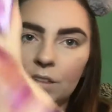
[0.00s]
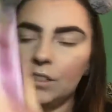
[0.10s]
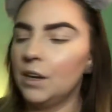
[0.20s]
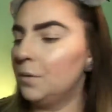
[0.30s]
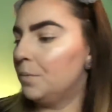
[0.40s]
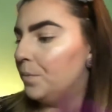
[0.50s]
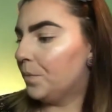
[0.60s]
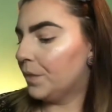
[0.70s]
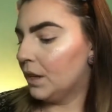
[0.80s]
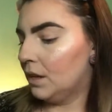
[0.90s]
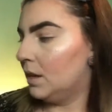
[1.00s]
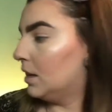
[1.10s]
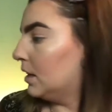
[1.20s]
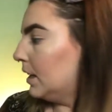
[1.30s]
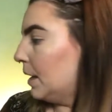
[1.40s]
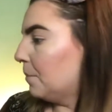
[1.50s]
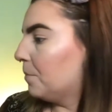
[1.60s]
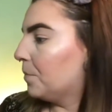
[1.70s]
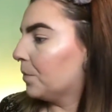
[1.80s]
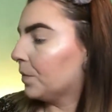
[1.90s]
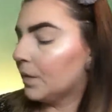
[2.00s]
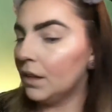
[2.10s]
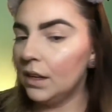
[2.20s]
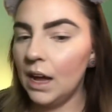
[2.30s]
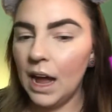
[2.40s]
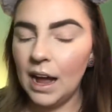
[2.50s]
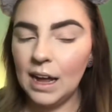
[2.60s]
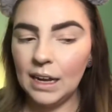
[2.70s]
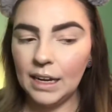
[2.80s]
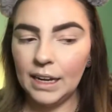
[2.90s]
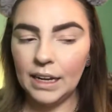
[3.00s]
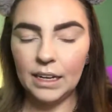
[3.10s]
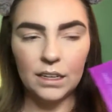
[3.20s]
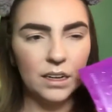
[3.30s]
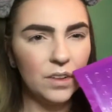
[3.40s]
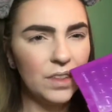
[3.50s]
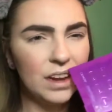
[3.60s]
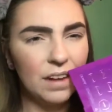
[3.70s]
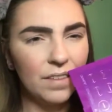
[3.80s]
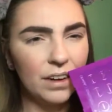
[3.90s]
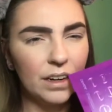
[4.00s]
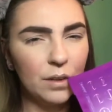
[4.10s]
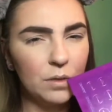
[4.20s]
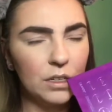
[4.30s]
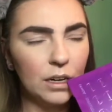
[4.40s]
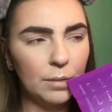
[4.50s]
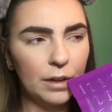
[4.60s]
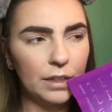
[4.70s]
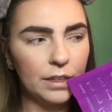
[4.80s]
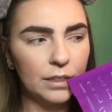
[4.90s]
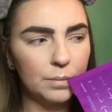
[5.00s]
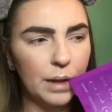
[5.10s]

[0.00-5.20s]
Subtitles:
So yeah, I don't think I've heard anyone talk about this.